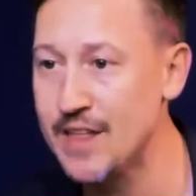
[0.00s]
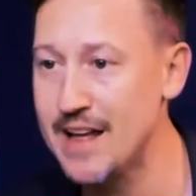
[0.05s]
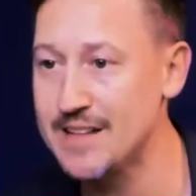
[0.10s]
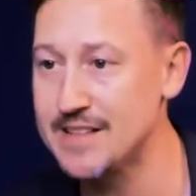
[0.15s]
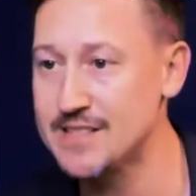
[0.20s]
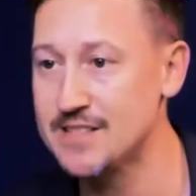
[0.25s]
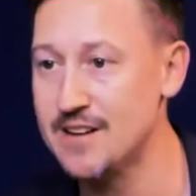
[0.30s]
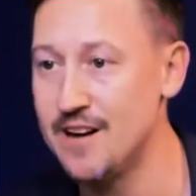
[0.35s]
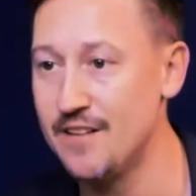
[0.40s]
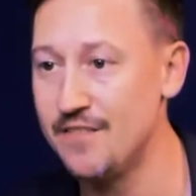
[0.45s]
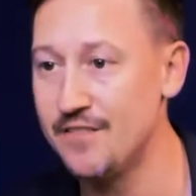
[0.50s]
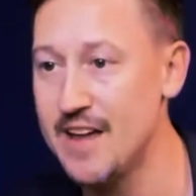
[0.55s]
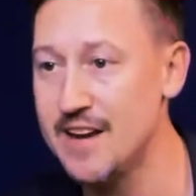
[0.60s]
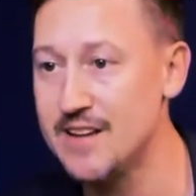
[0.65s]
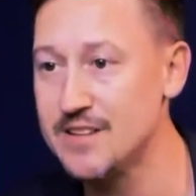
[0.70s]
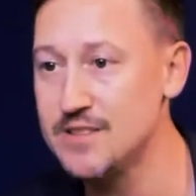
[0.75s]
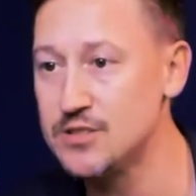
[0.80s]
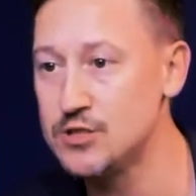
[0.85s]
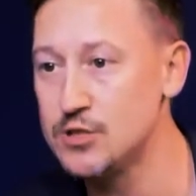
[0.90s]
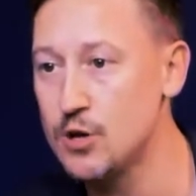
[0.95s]
that stuff. That
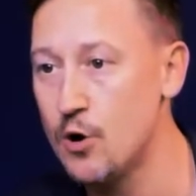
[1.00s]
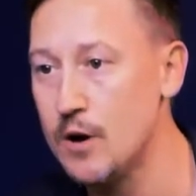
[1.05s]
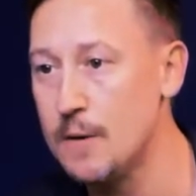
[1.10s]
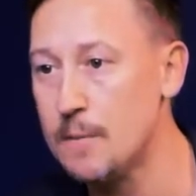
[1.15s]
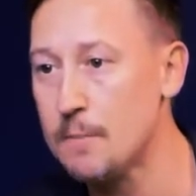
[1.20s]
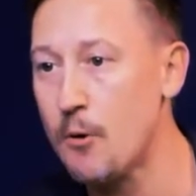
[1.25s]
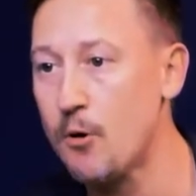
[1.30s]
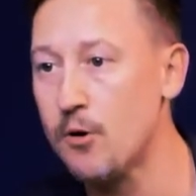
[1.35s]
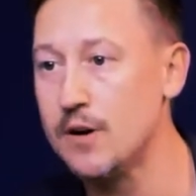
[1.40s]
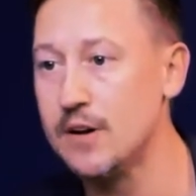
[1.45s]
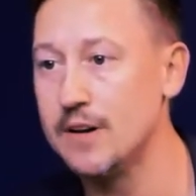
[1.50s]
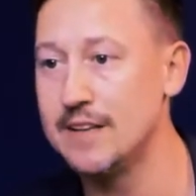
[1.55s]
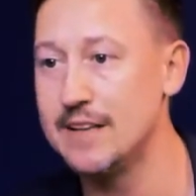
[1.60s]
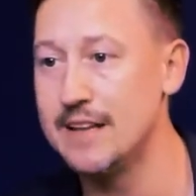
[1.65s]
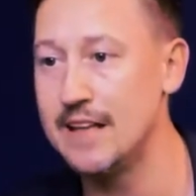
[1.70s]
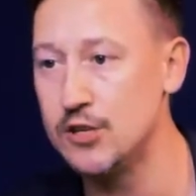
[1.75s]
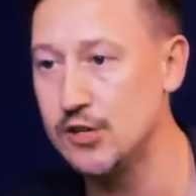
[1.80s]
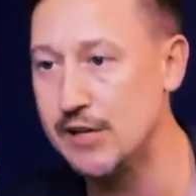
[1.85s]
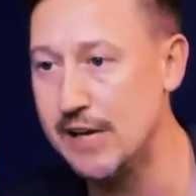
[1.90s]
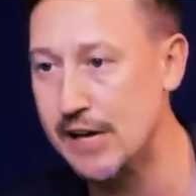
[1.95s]
is so important
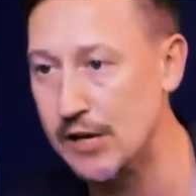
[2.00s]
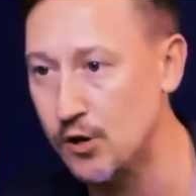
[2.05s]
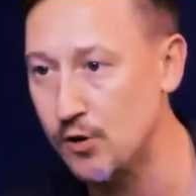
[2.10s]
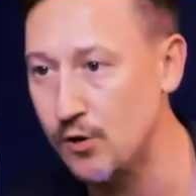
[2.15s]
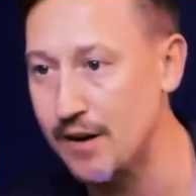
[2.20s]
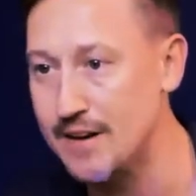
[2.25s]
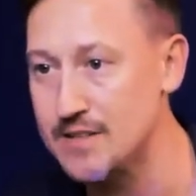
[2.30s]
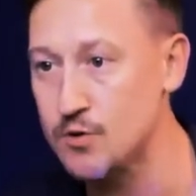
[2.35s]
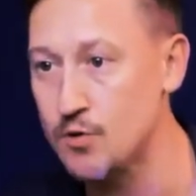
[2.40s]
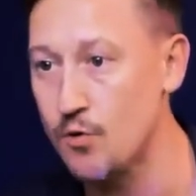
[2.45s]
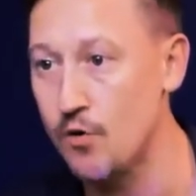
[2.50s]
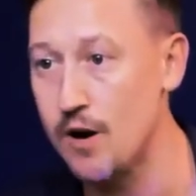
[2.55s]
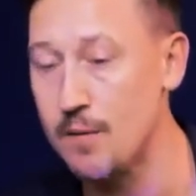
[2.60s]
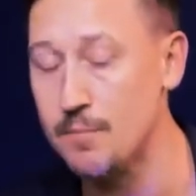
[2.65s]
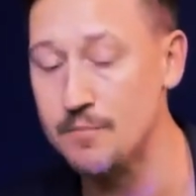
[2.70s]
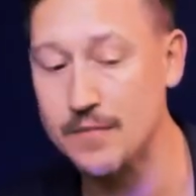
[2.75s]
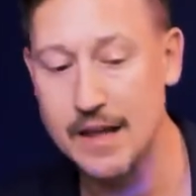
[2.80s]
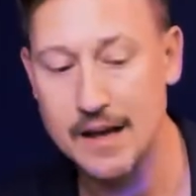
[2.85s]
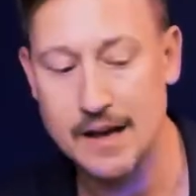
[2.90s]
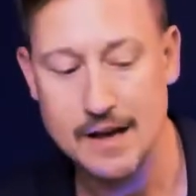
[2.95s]
that you get your credit score
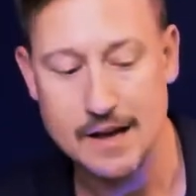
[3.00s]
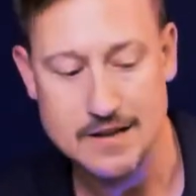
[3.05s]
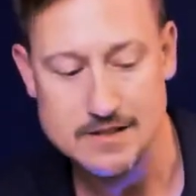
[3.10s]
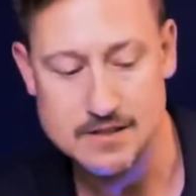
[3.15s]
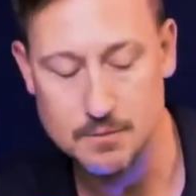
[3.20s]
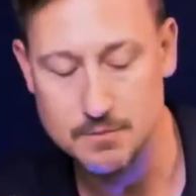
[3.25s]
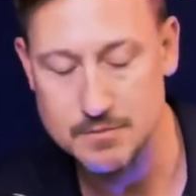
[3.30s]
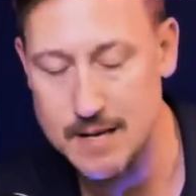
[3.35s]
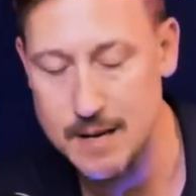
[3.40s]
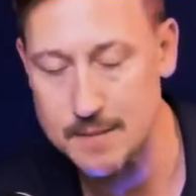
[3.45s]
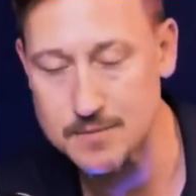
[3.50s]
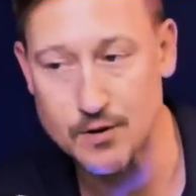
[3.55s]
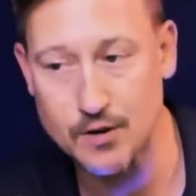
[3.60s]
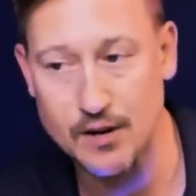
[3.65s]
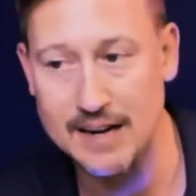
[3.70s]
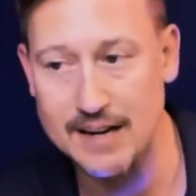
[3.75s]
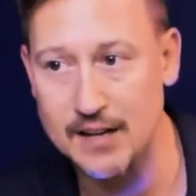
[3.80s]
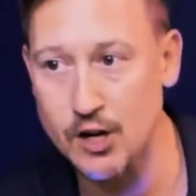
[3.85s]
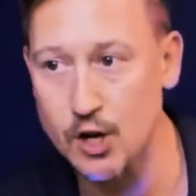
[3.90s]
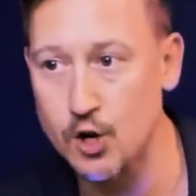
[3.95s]
up. Some tips for
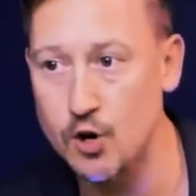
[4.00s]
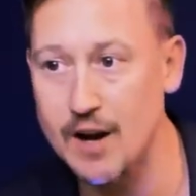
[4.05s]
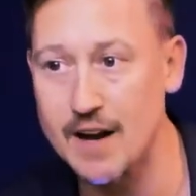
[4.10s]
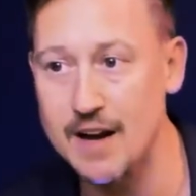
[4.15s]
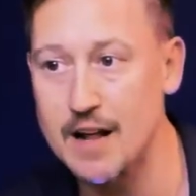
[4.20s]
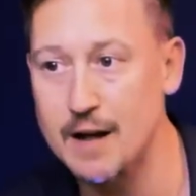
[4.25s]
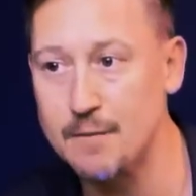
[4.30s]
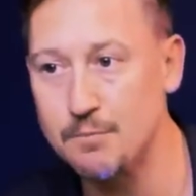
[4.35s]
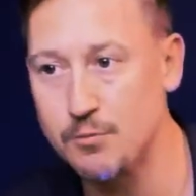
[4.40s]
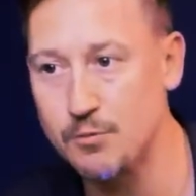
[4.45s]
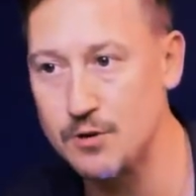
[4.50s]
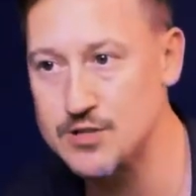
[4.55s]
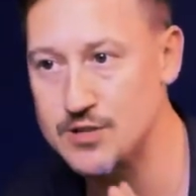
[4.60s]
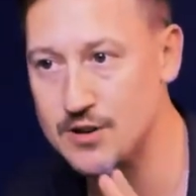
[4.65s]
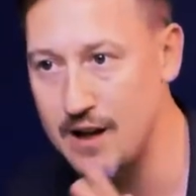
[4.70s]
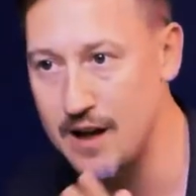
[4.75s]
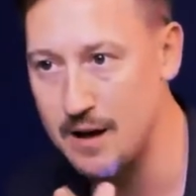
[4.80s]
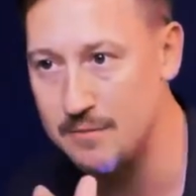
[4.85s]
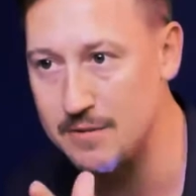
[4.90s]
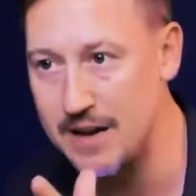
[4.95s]
getting your credit up, which
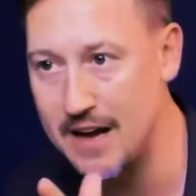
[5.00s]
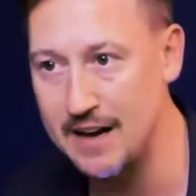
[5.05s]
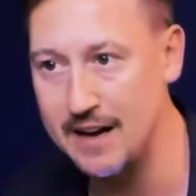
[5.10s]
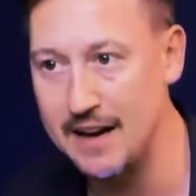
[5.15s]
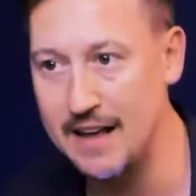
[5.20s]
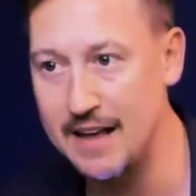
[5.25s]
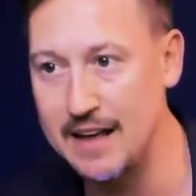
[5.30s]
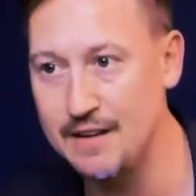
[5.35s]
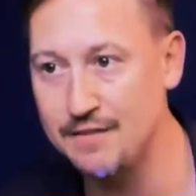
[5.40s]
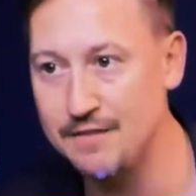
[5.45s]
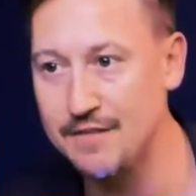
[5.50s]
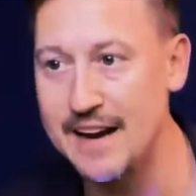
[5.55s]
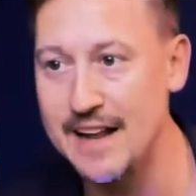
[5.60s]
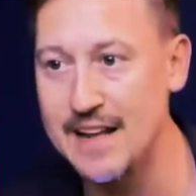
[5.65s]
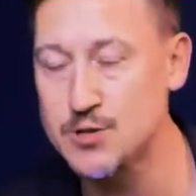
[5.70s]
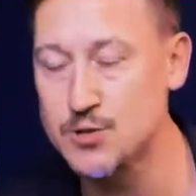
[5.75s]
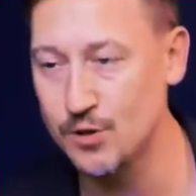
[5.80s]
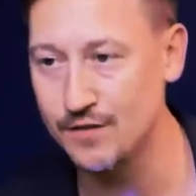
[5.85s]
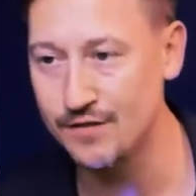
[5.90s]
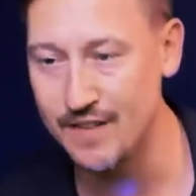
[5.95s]
I'm not a
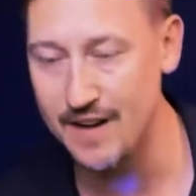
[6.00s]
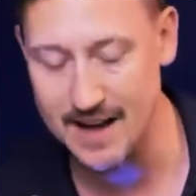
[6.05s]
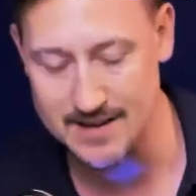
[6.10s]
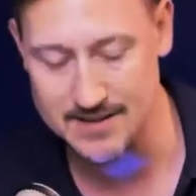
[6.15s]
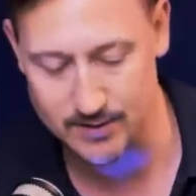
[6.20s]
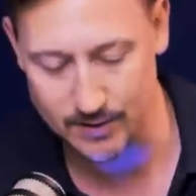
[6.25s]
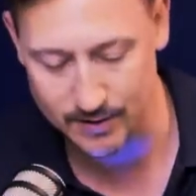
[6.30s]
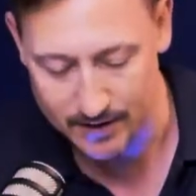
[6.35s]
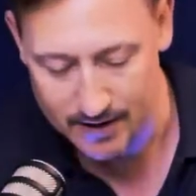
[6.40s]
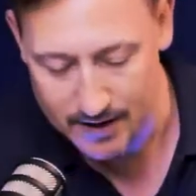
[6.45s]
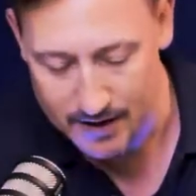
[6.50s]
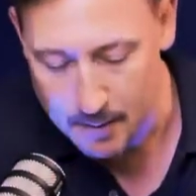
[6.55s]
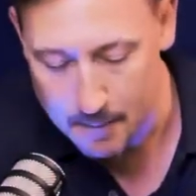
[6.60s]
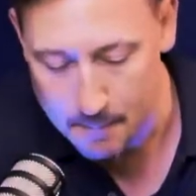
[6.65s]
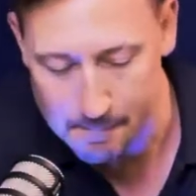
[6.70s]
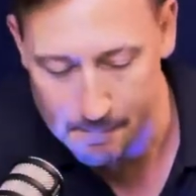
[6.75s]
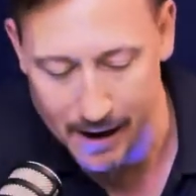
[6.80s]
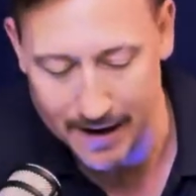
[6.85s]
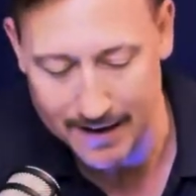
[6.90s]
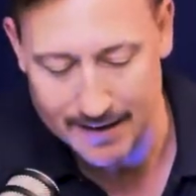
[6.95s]
financial advisor,
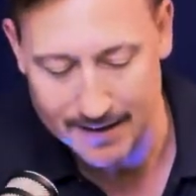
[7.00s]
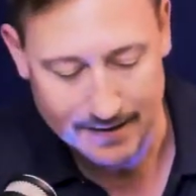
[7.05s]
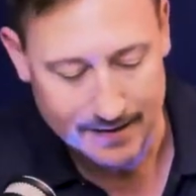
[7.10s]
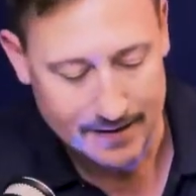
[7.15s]
but